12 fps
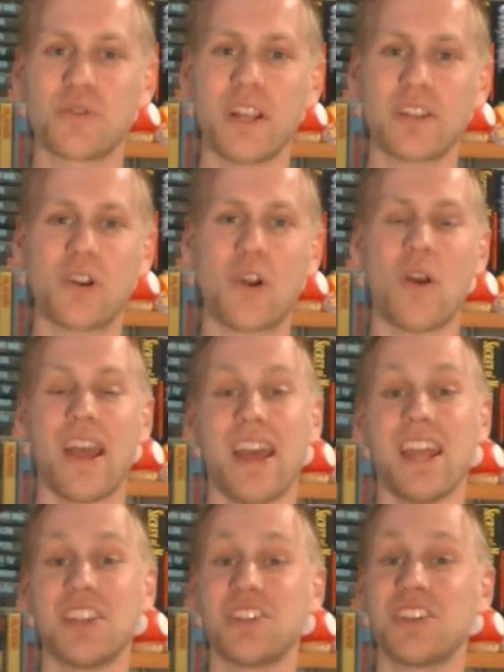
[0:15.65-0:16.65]
Retro,
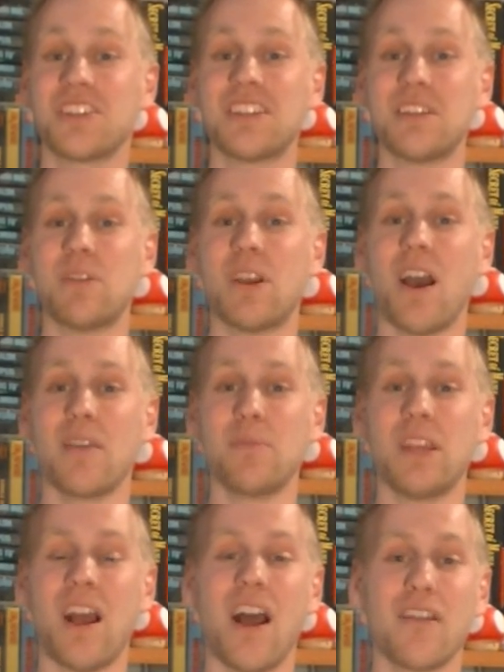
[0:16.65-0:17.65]
and as you can see behind
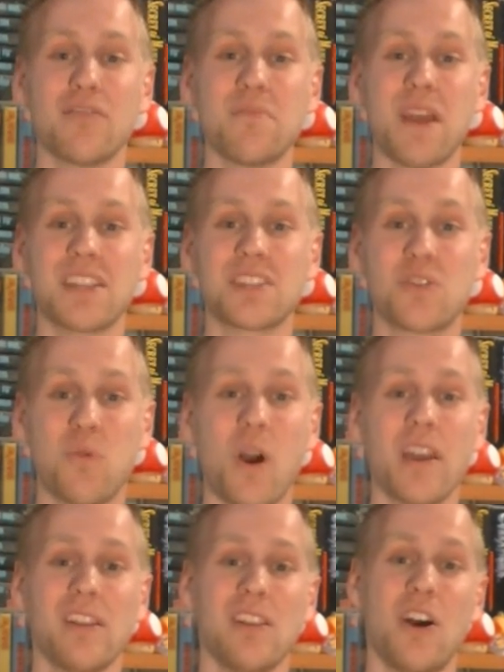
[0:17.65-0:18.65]
me, I've amassed
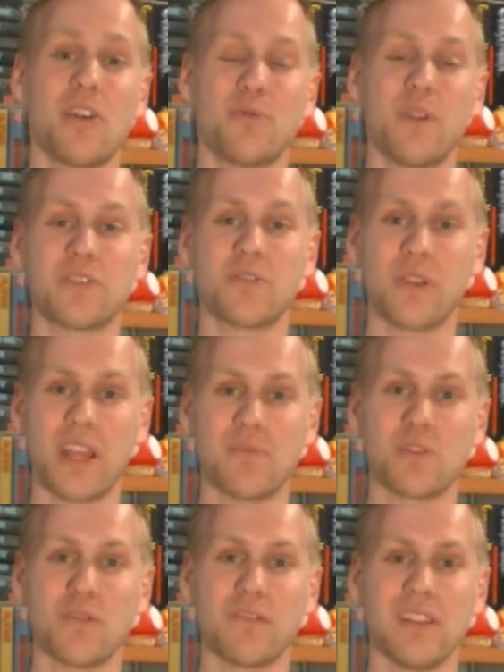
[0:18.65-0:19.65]
quite a lot of retro
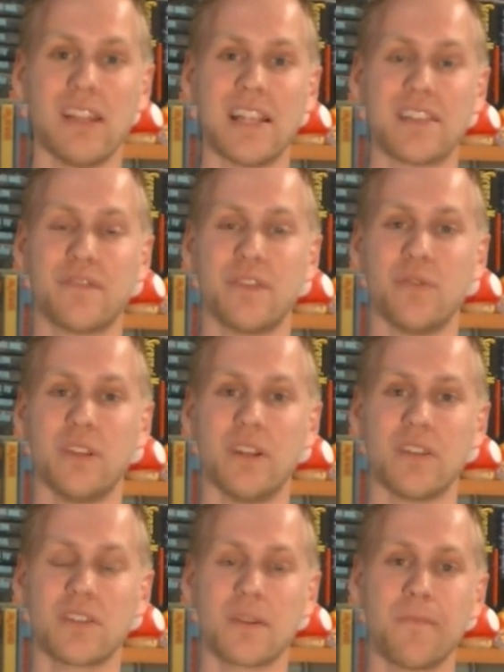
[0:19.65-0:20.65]
games over the last few
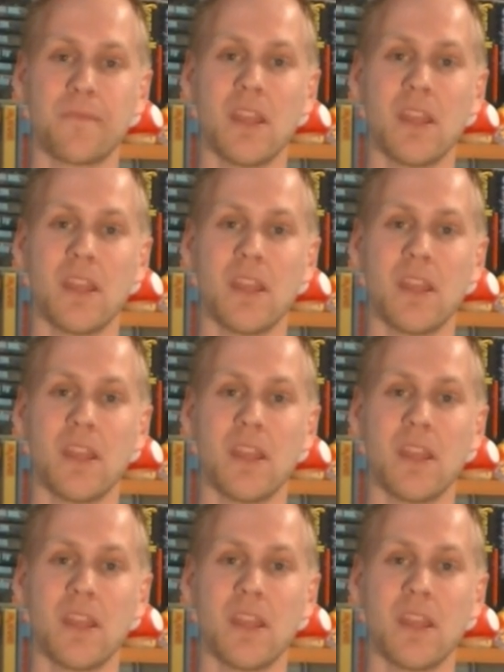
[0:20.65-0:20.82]
years.